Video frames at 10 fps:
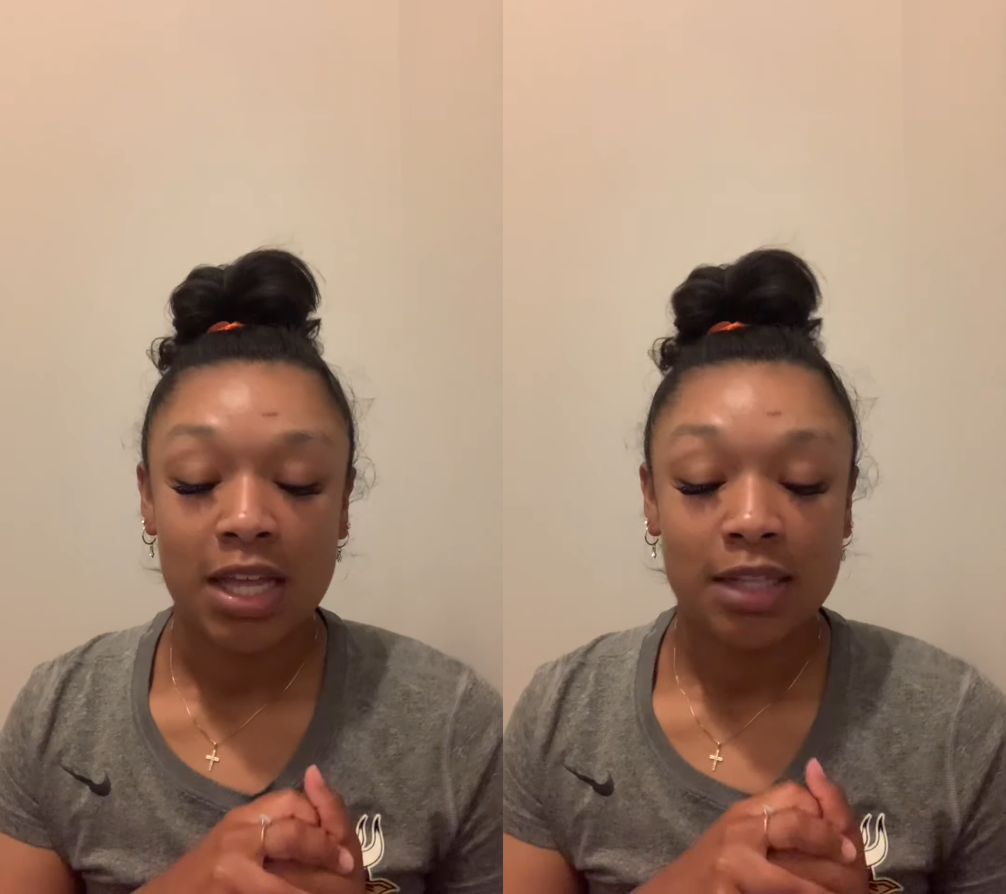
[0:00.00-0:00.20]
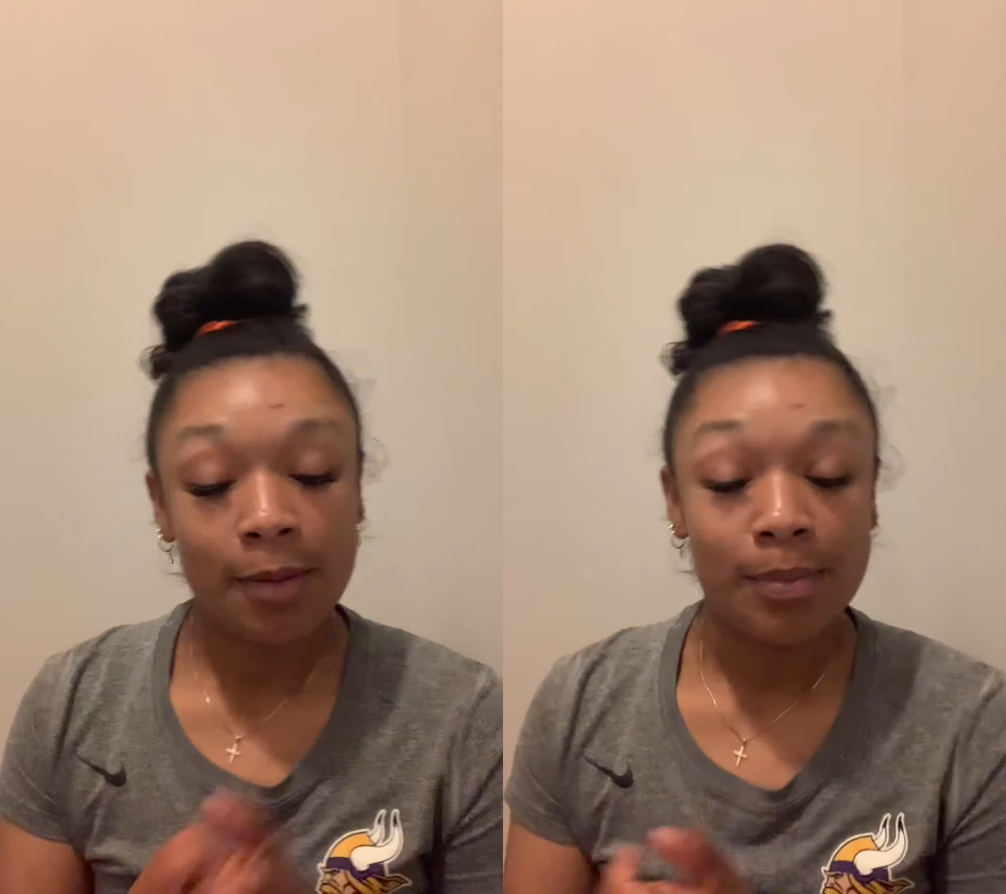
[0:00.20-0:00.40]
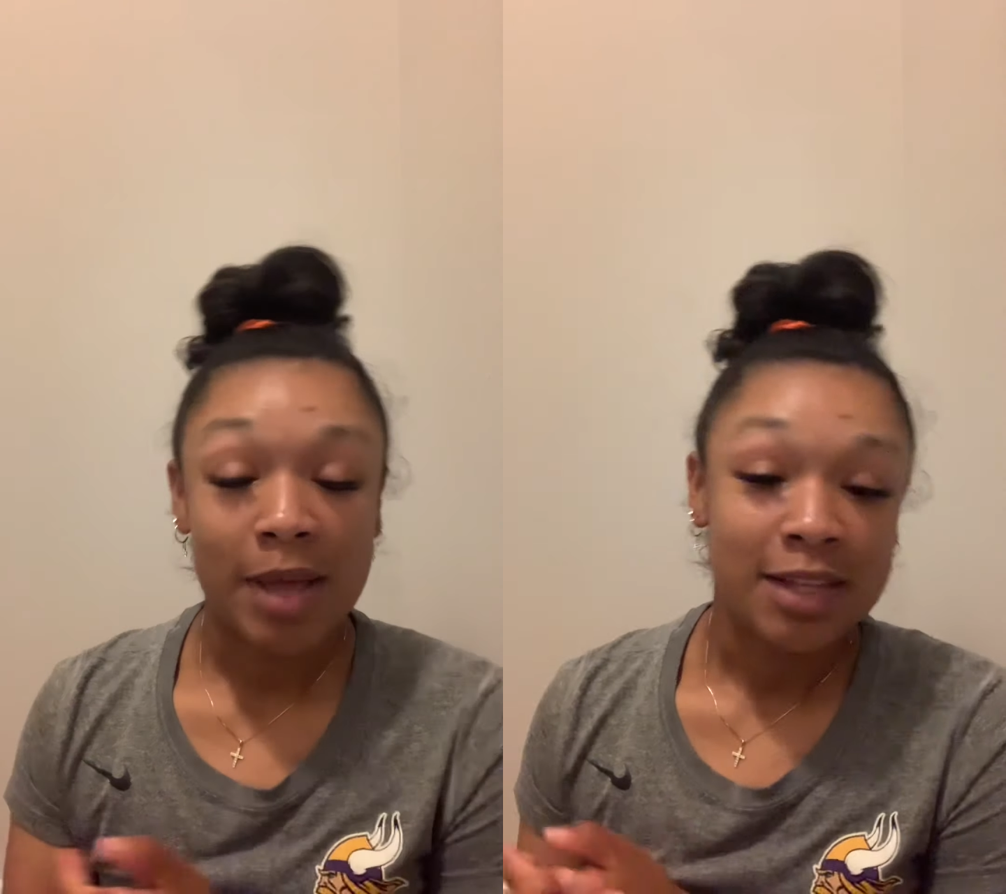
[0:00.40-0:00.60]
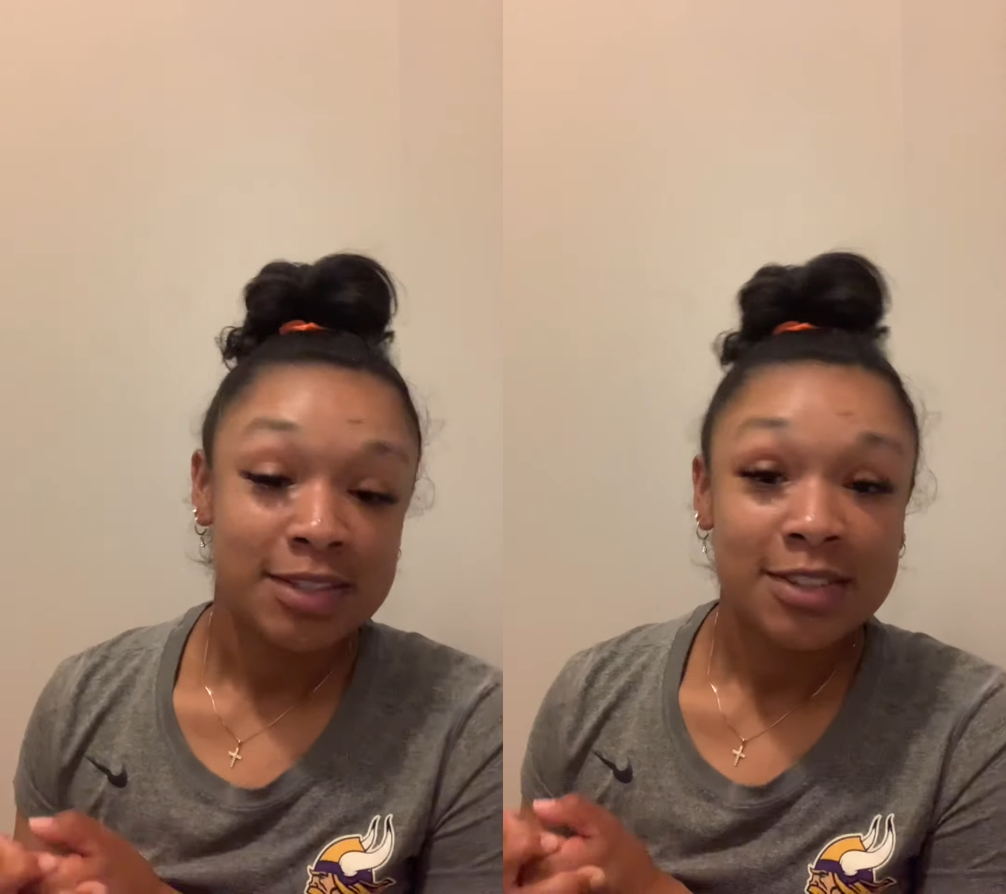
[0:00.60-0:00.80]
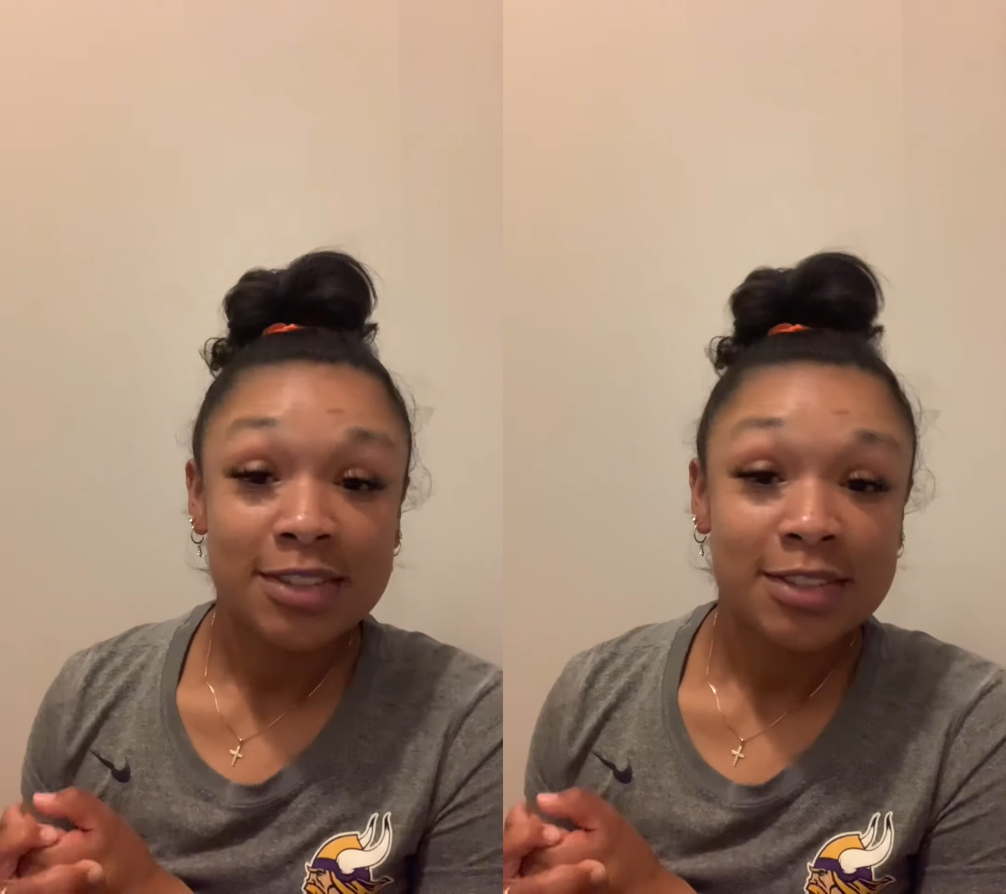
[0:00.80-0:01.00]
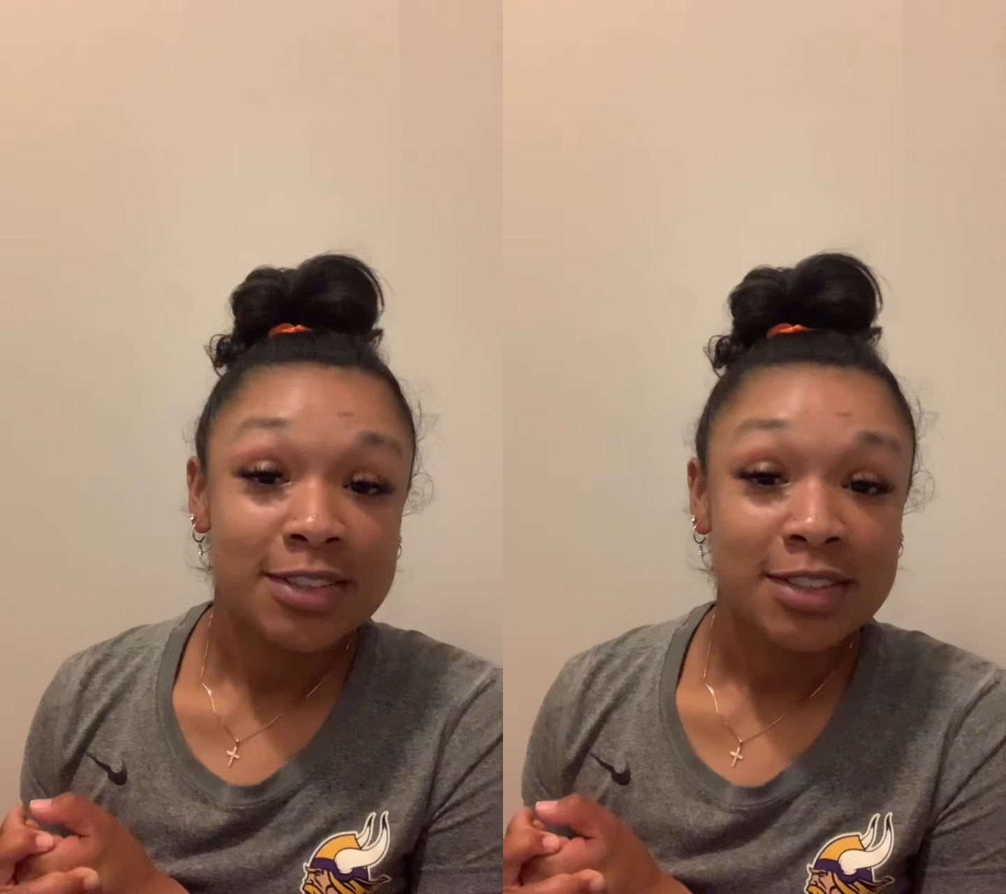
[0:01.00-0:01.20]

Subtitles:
the best